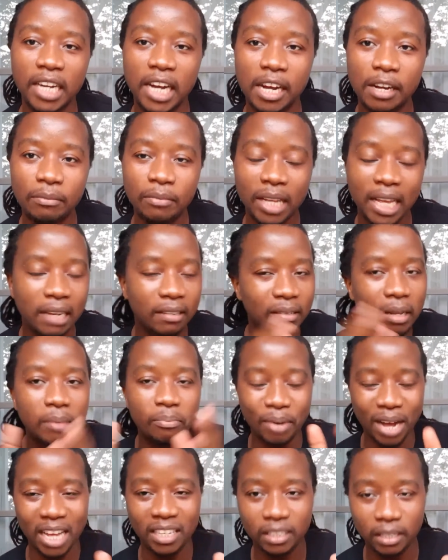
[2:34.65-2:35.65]

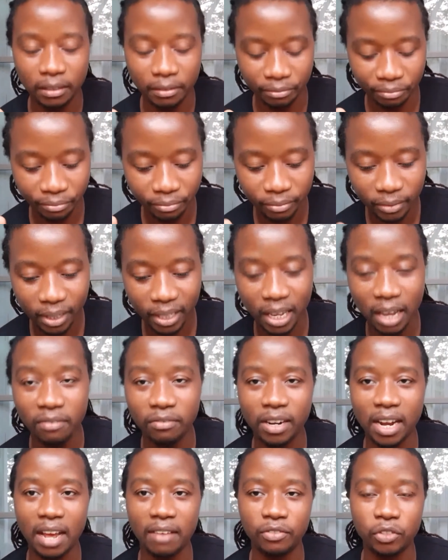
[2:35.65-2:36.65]
Edpuzzle
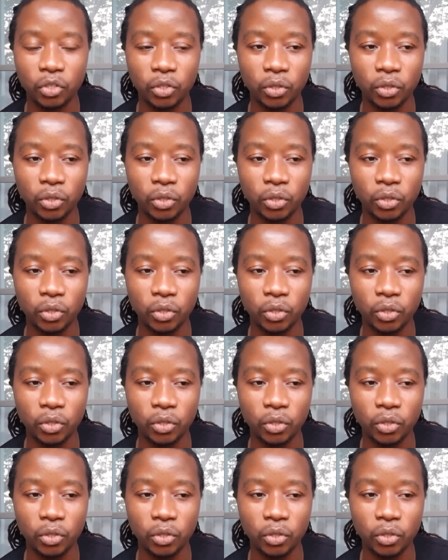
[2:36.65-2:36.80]
gave live